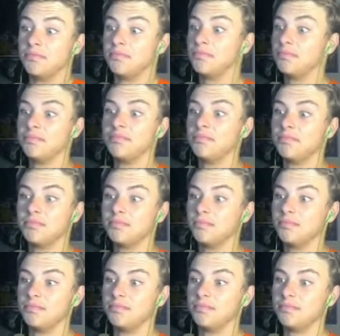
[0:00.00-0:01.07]

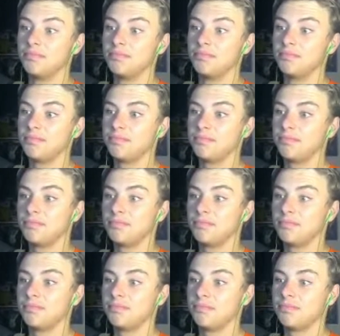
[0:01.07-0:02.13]

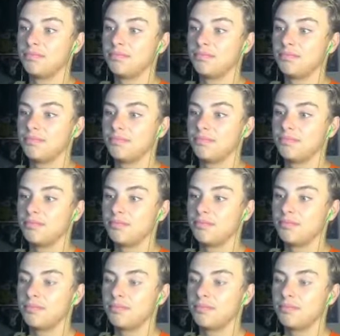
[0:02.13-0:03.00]
[no speech]